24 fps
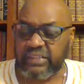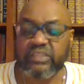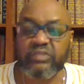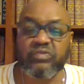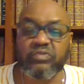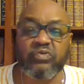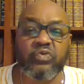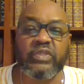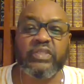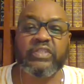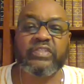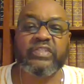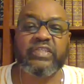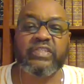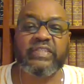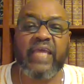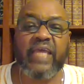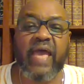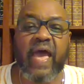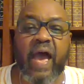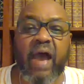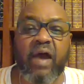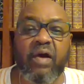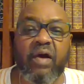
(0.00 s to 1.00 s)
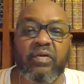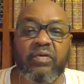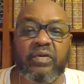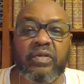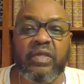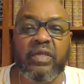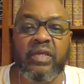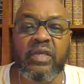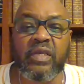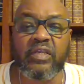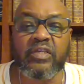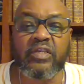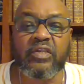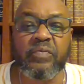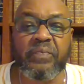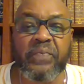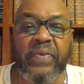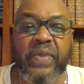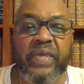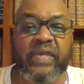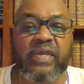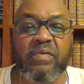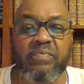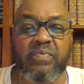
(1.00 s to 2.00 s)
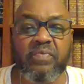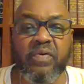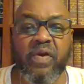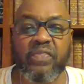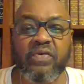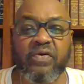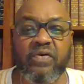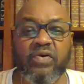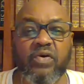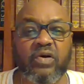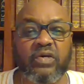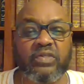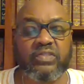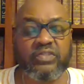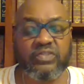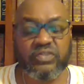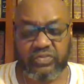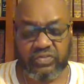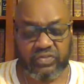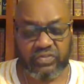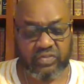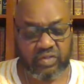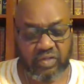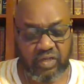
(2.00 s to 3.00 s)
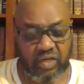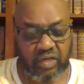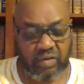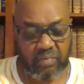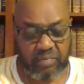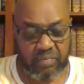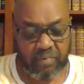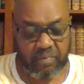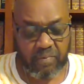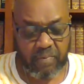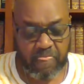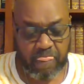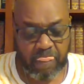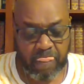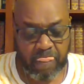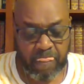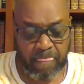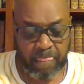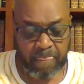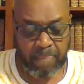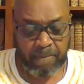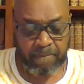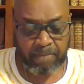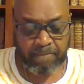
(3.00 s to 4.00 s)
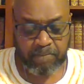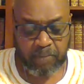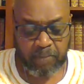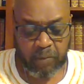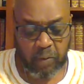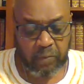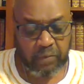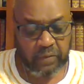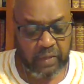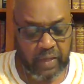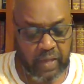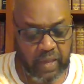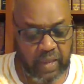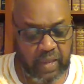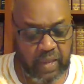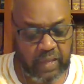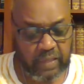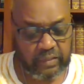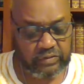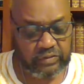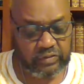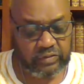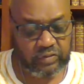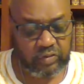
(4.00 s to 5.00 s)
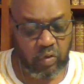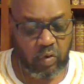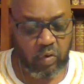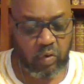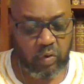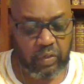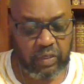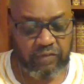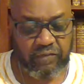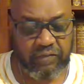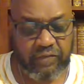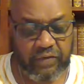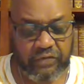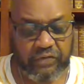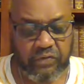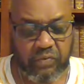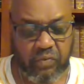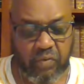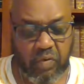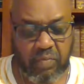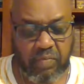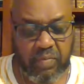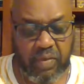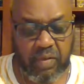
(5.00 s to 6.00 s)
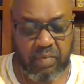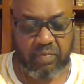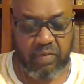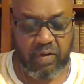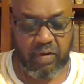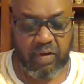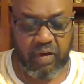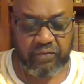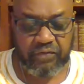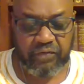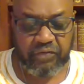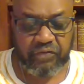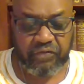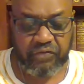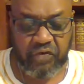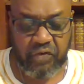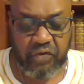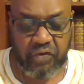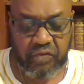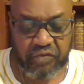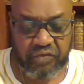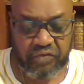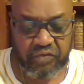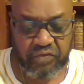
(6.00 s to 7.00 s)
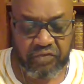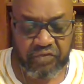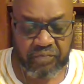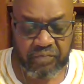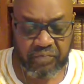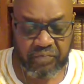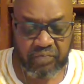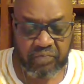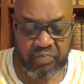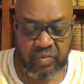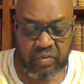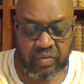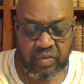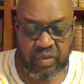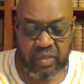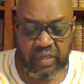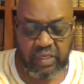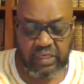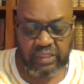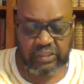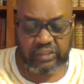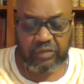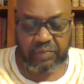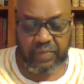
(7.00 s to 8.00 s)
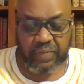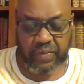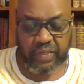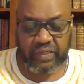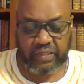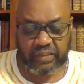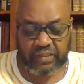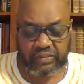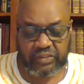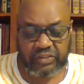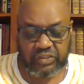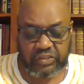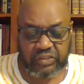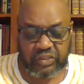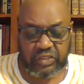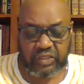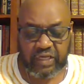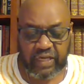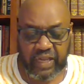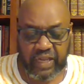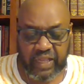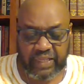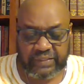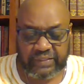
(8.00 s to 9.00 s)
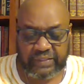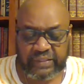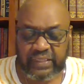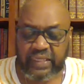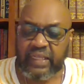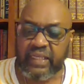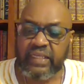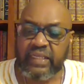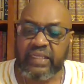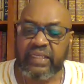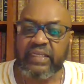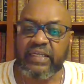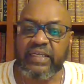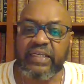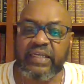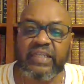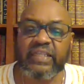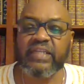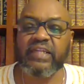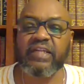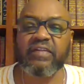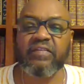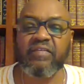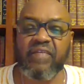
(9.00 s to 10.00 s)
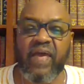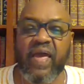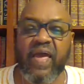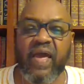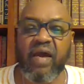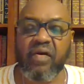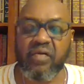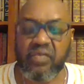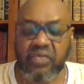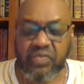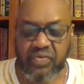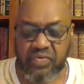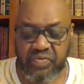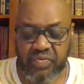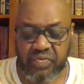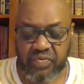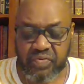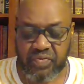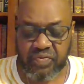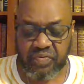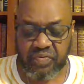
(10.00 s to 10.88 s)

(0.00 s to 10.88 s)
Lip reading: he's reaching down to pick a brother or a sister up. Oh yes, no individual member of the church is to be considered as little value